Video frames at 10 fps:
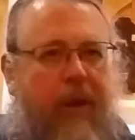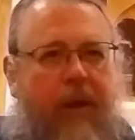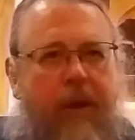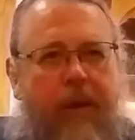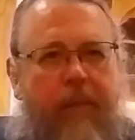
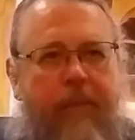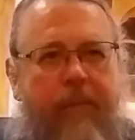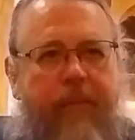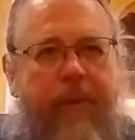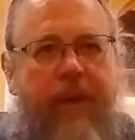Um,
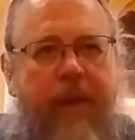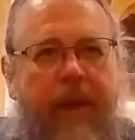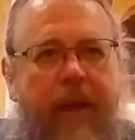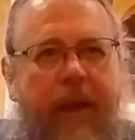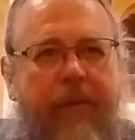
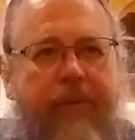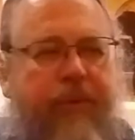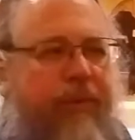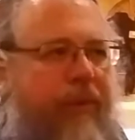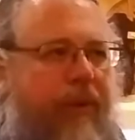
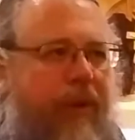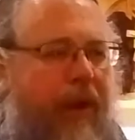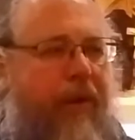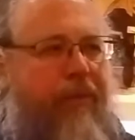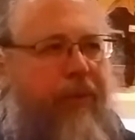after you know,
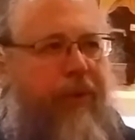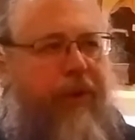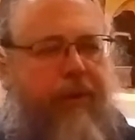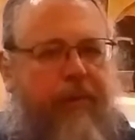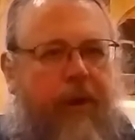after
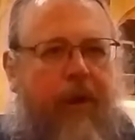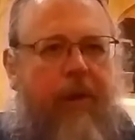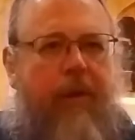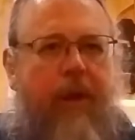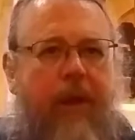the uh,
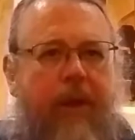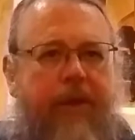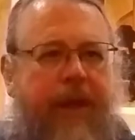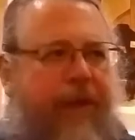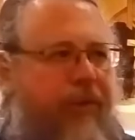
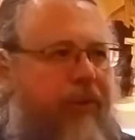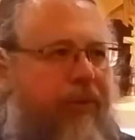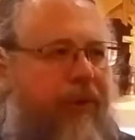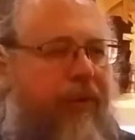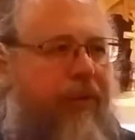
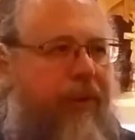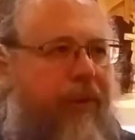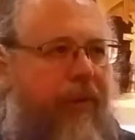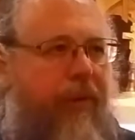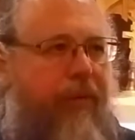catastrophe of the
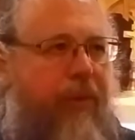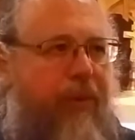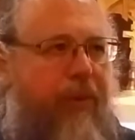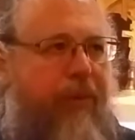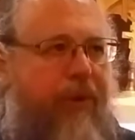of the
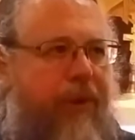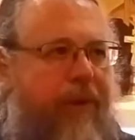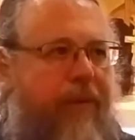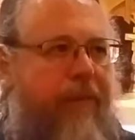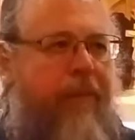Fourth
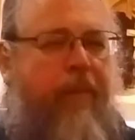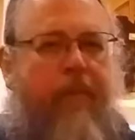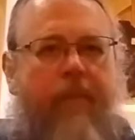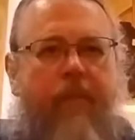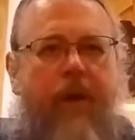Crusade,
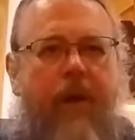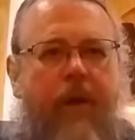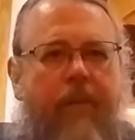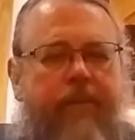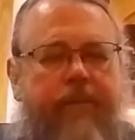
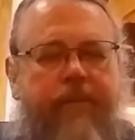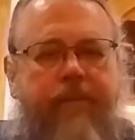um,